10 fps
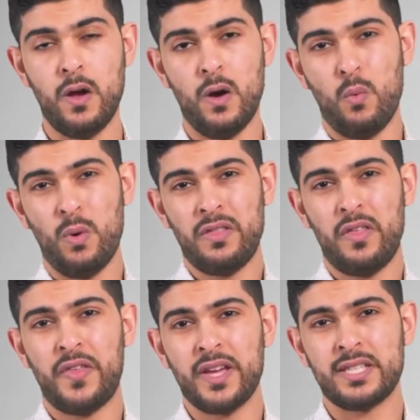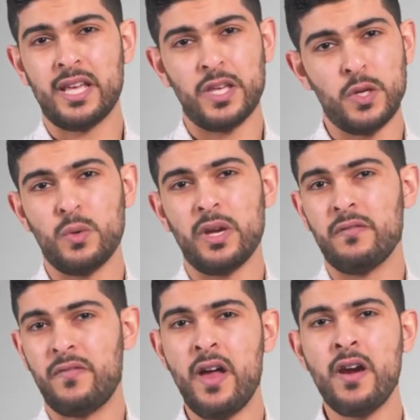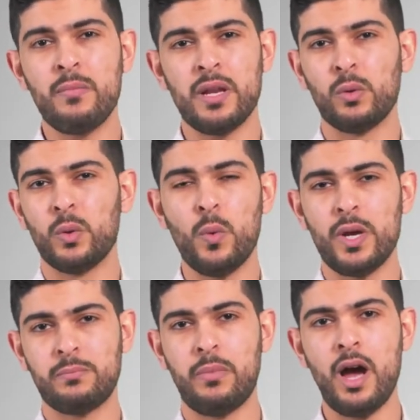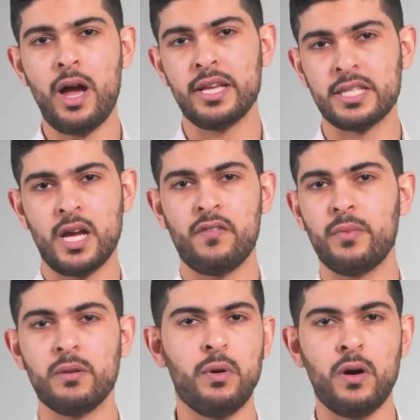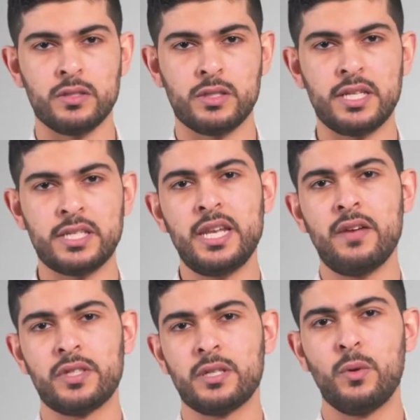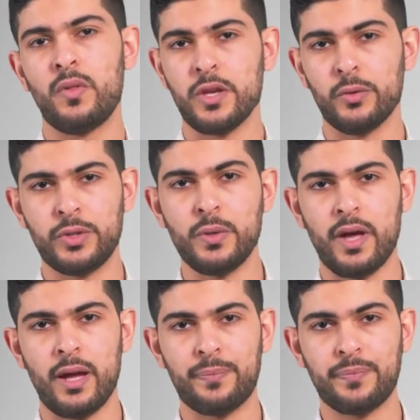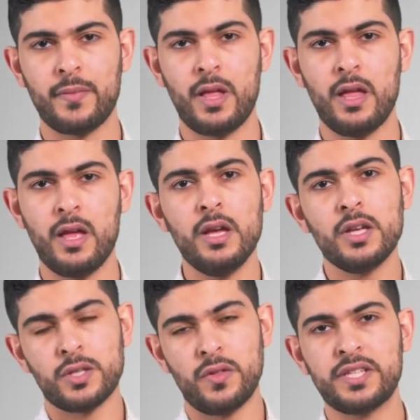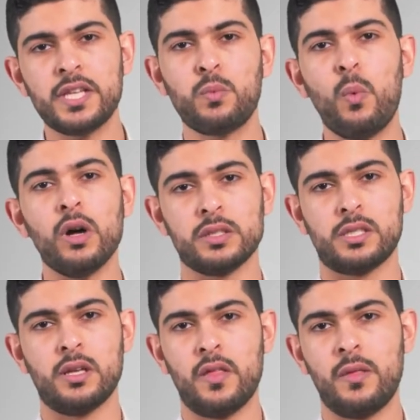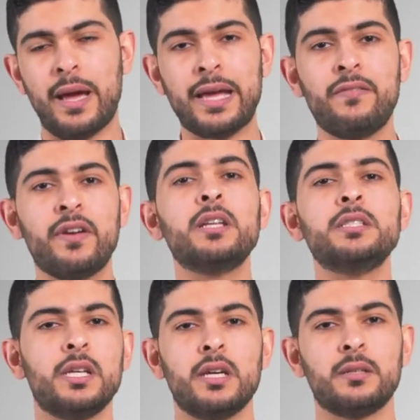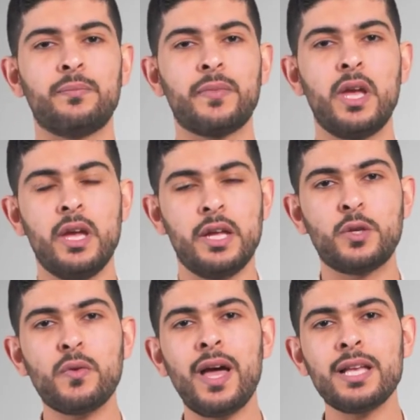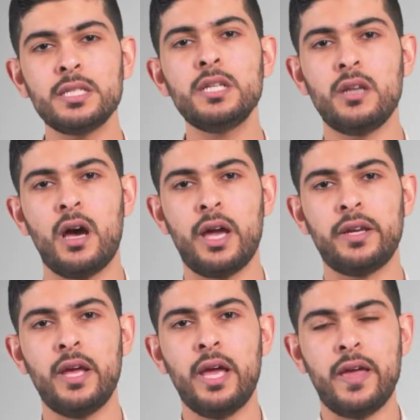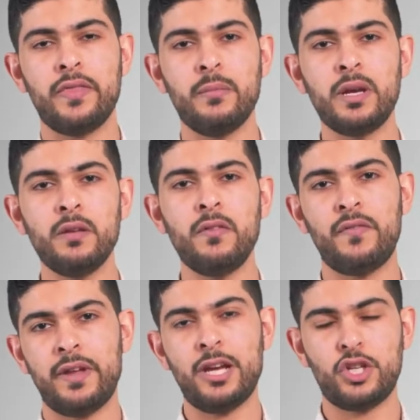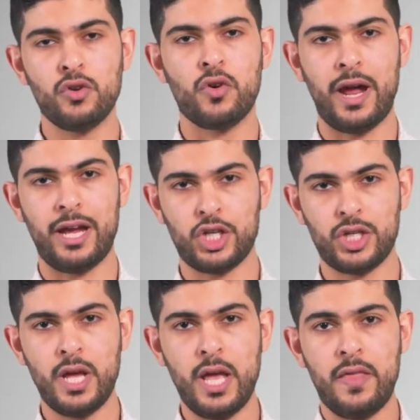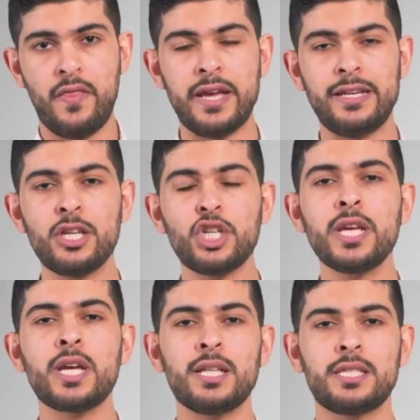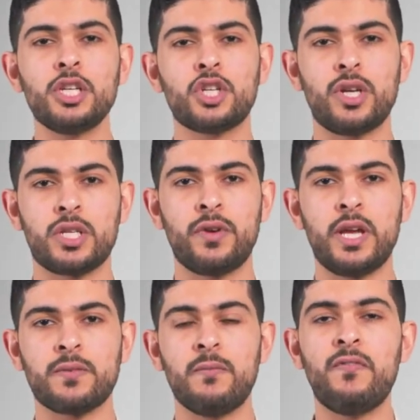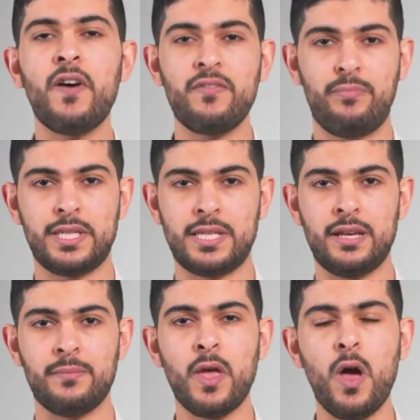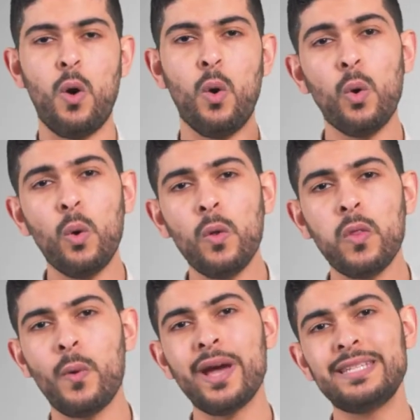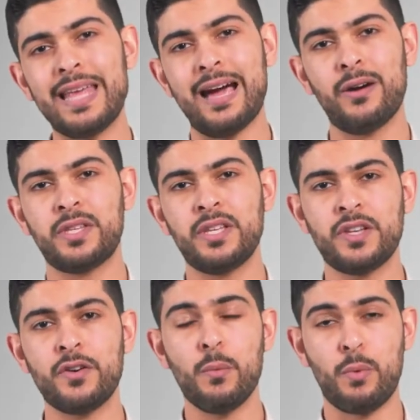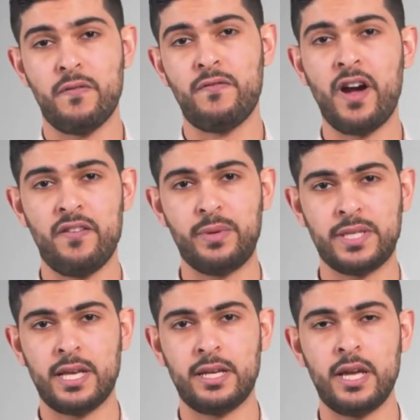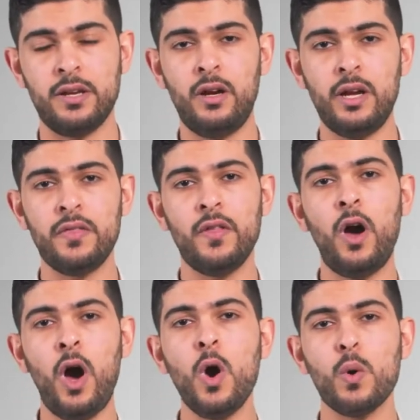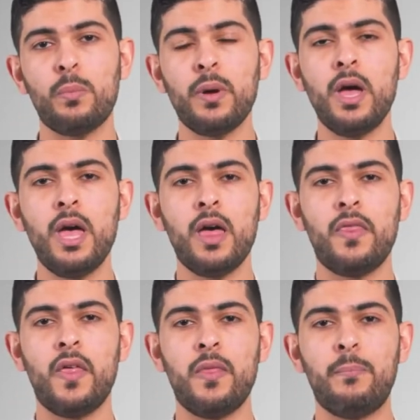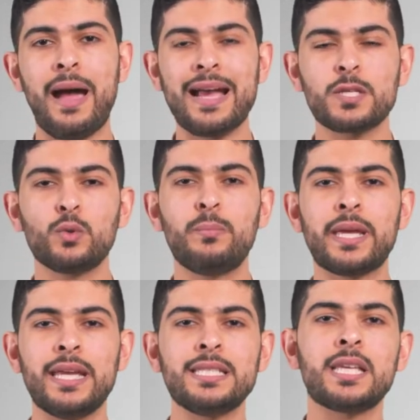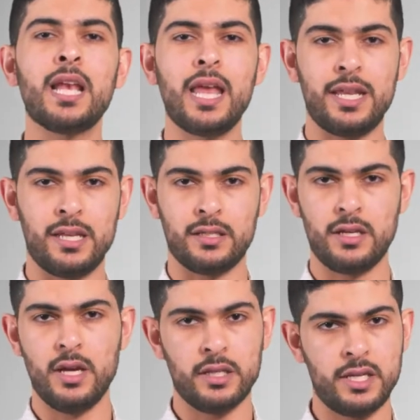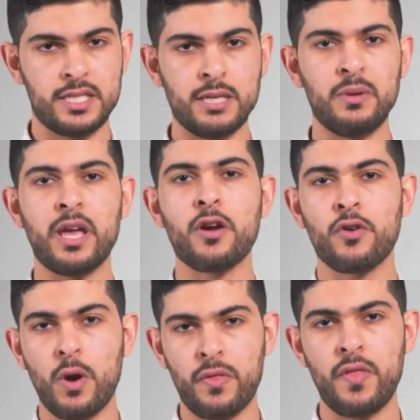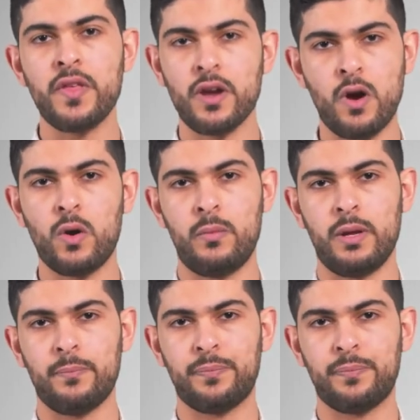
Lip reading: One of the things that you invariably will always buy is government bonds. It's inevitable that you'll do that. So this is what the Bank of England did. In 2009, in the middle of the financial crash, they initially cut interest rates from 5% all the way down to 0.5% in the hope that the banks would begin to lend to stimulate growth in the economy.